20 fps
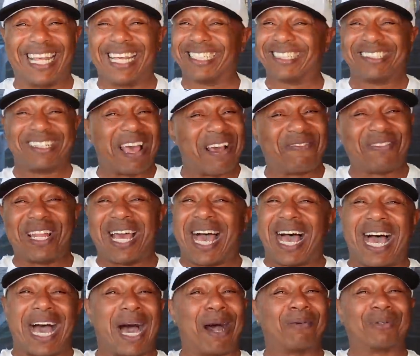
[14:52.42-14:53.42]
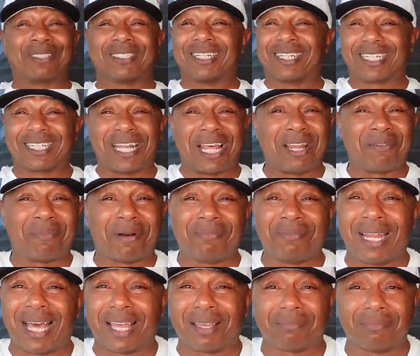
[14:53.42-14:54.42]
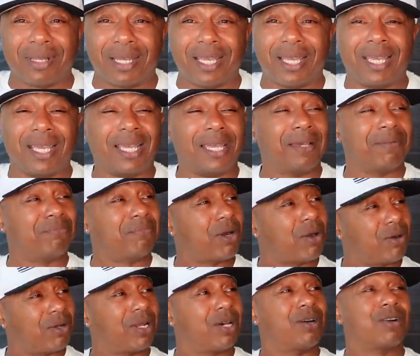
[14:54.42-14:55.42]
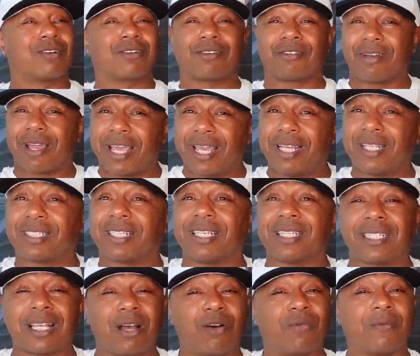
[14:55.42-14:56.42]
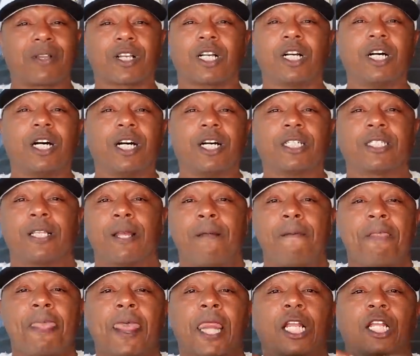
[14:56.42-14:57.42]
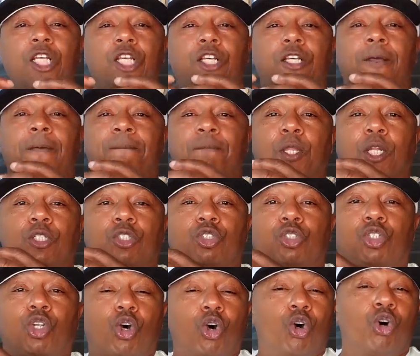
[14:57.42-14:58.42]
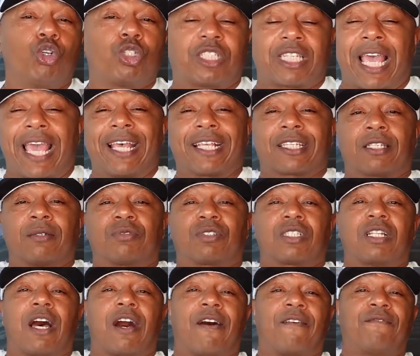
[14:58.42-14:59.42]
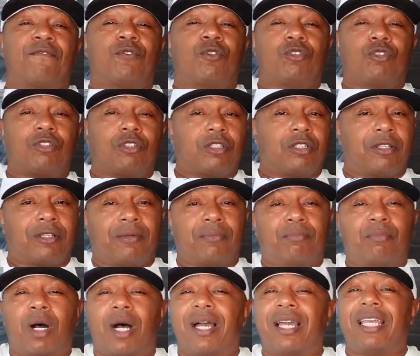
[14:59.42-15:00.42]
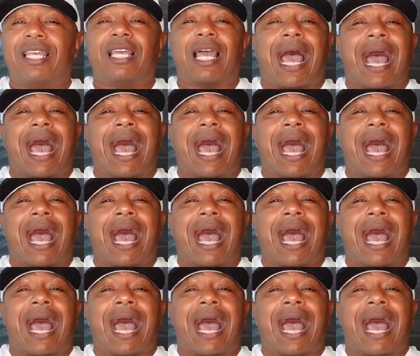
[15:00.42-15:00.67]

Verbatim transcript: that's definitely how I was looking at him. I'm like, man, Bolo crazy so cause dude said some stuff, but